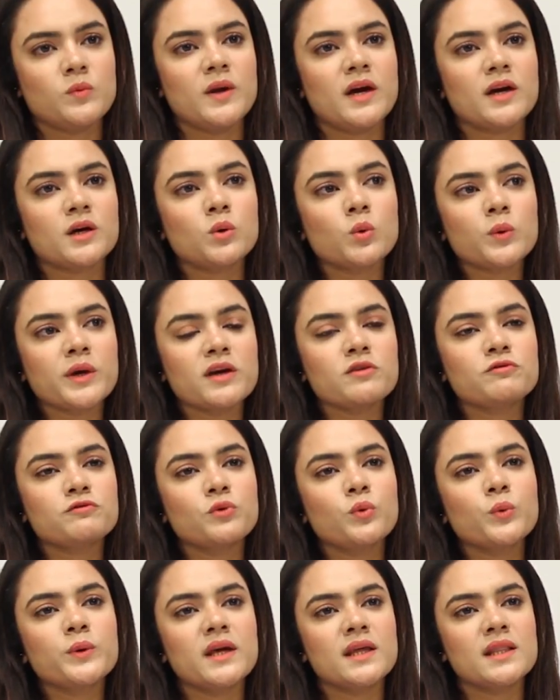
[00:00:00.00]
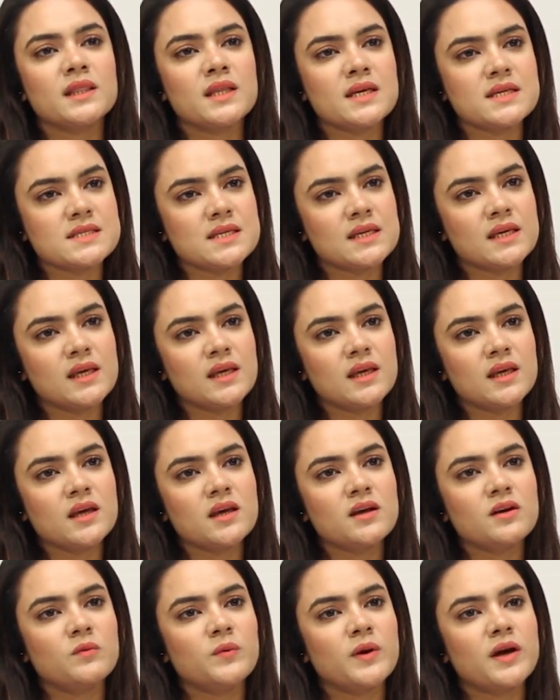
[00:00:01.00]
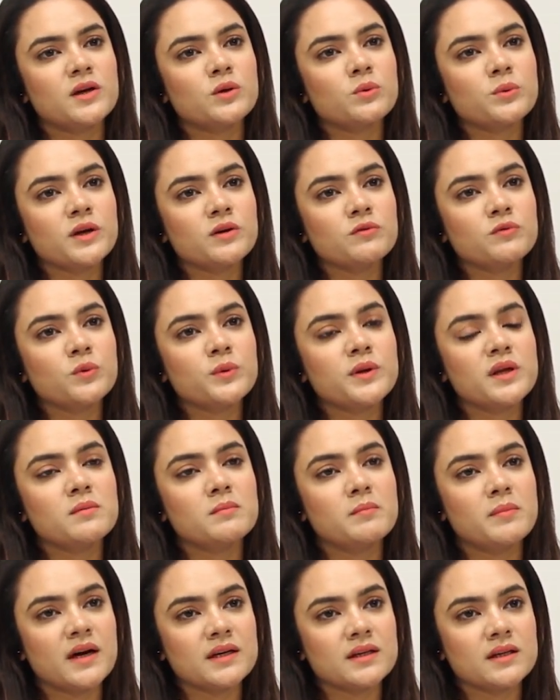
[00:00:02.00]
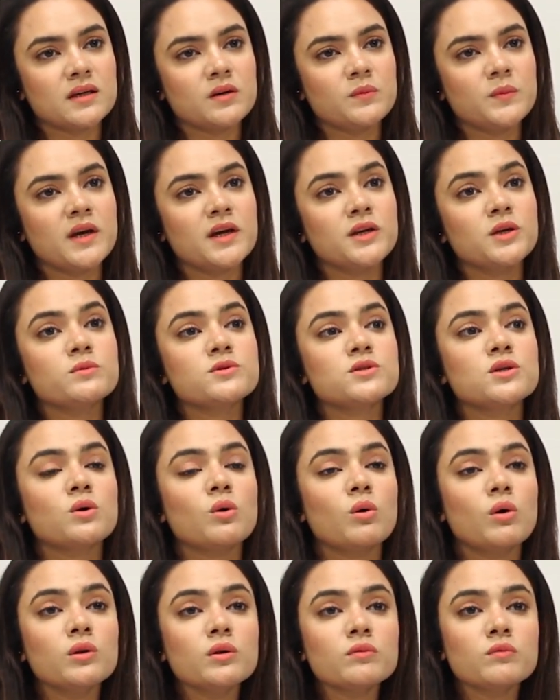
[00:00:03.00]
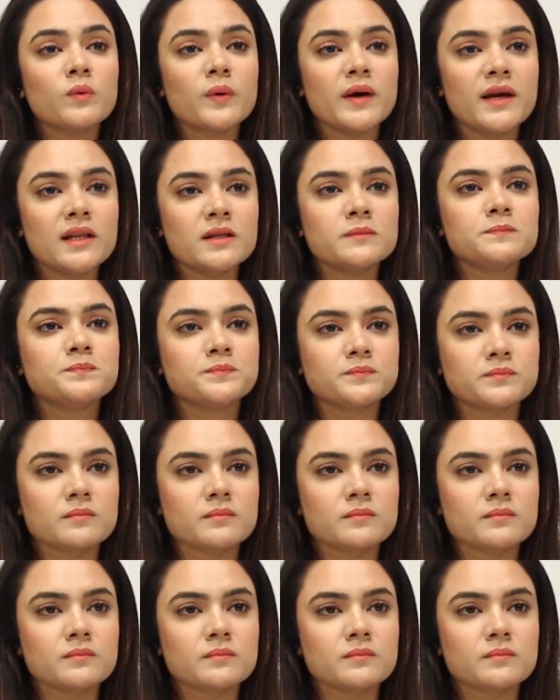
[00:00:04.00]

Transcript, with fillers: We are cooking food in desi ghee, we are cooking food in butter, we are using olive oil.